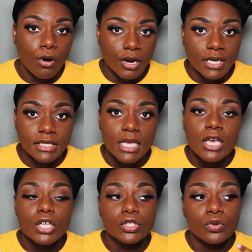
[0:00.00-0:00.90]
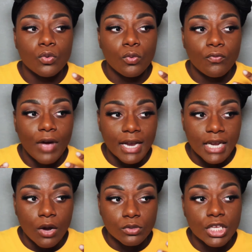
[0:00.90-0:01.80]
artist to find out,